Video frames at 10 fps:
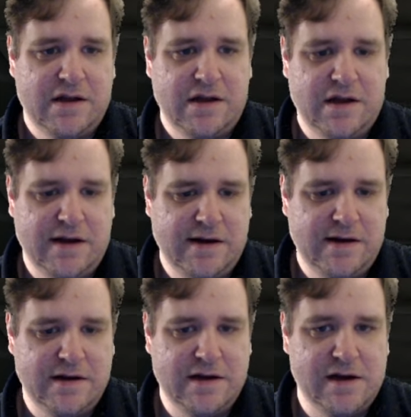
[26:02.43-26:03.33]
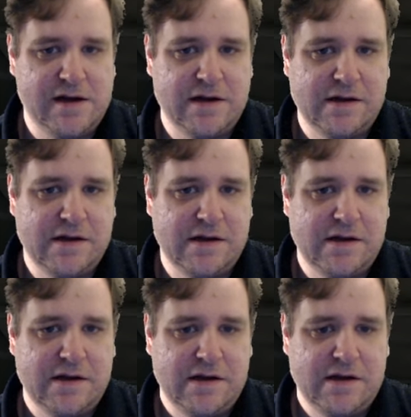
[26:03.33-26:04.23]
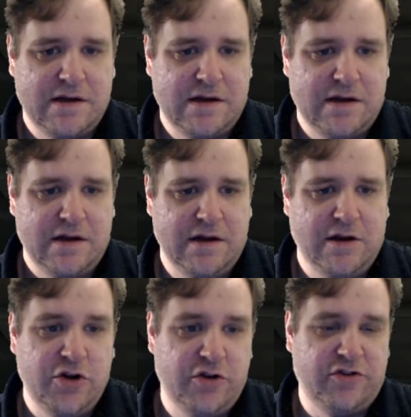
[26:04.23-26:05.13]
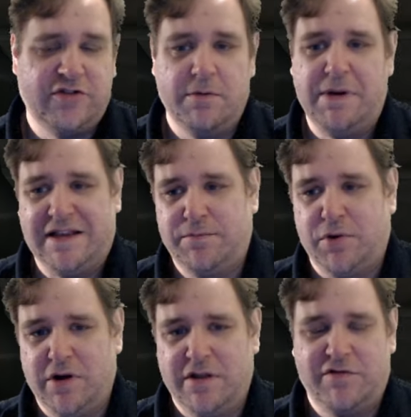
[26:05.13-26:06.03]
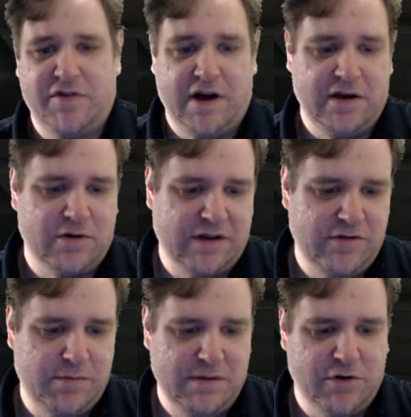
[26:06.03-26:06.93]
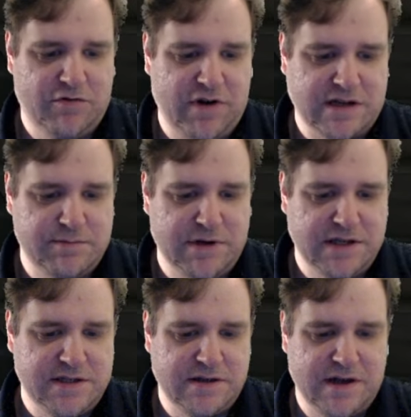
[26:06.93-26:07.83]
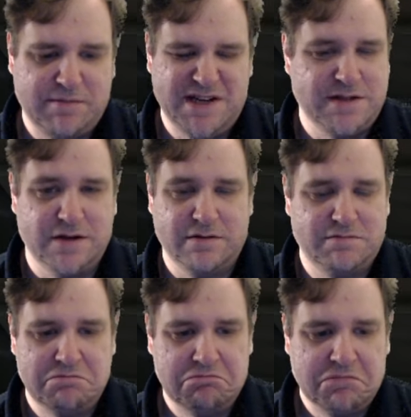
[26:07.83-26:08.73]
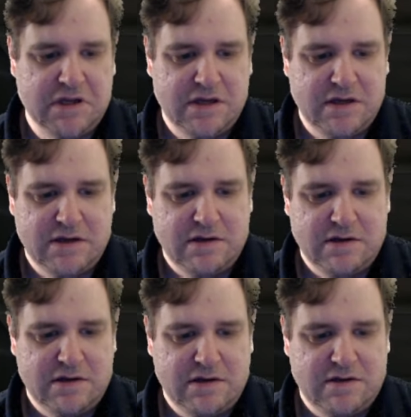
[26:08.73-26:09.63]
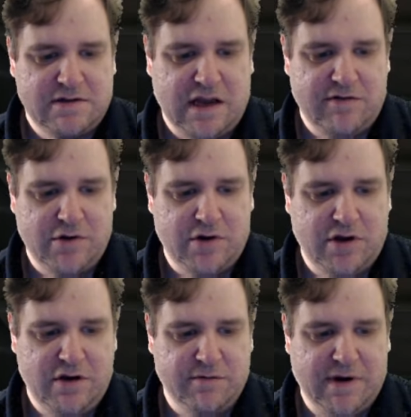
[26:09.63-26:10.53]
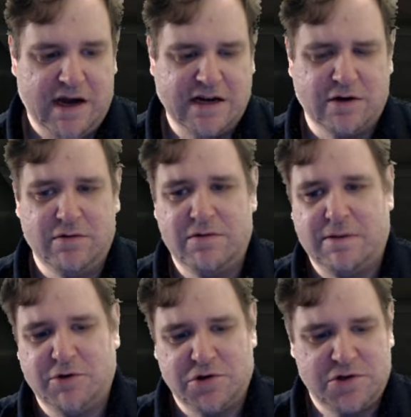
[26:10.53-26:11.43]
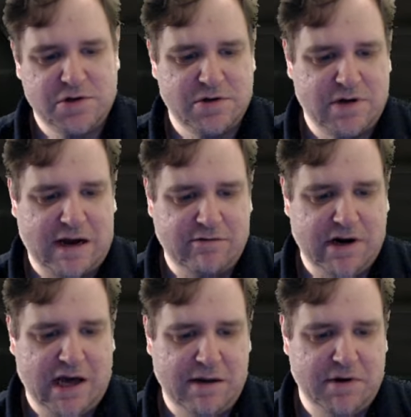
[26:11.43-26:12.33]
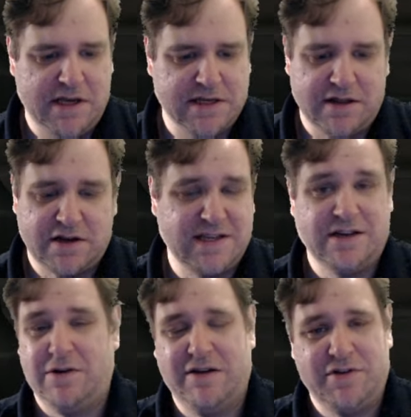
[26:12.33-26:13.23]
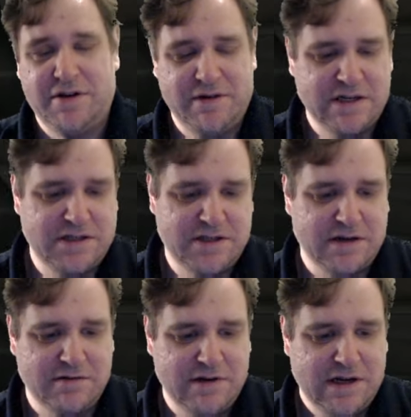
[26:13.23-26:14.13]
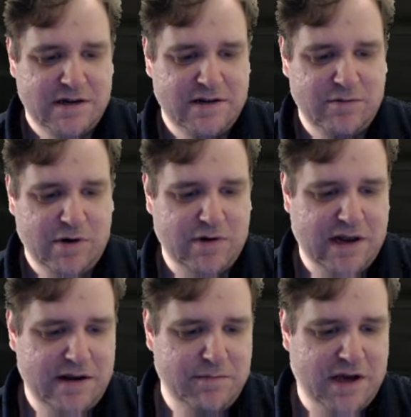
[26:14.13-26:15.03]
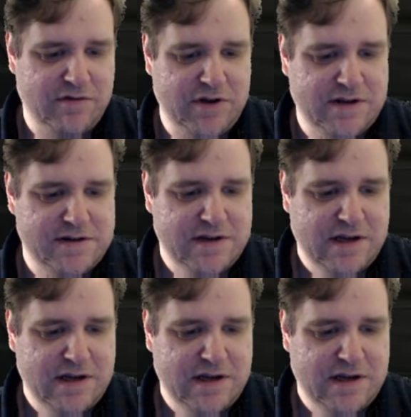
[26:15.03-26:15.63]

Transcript: and... Uh, and use it at a better point of the fight or give you a bit more flexibility on that. But it's not saving you a huge amount. I don't, I'm not sure how reliable it is either because I don't have it. I just don't, they won't let it me have it.